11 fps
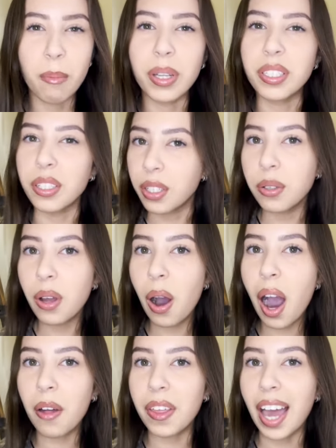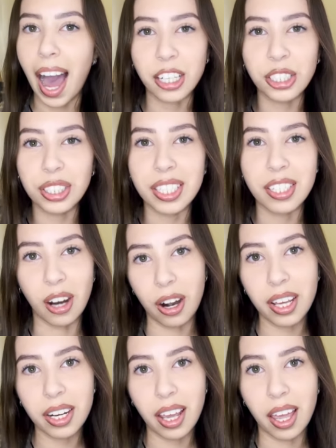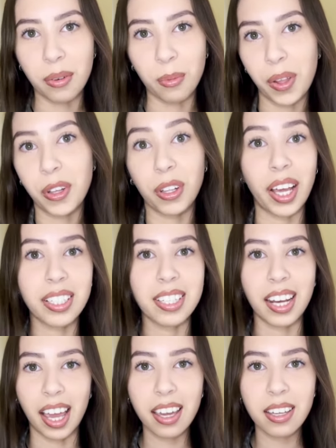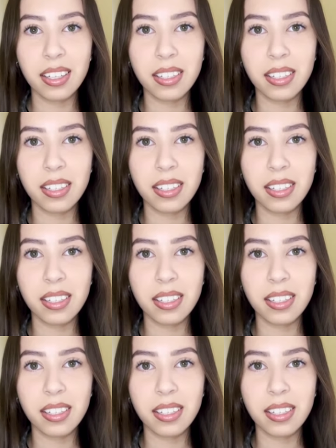but do you know how they actually started and what they're like today?